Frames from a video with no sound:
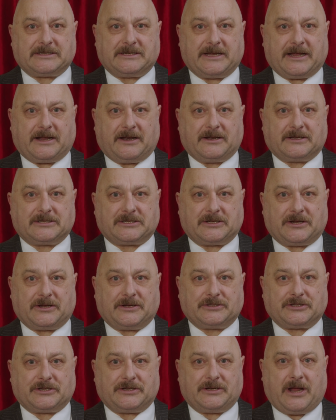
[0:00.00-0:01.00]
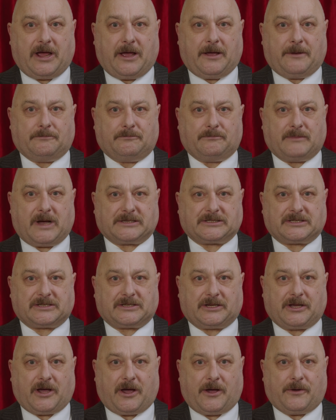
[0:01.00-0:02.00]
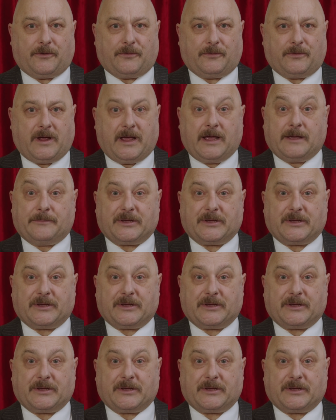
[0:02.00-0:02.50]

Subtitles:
Nicola Sturgeon, must go,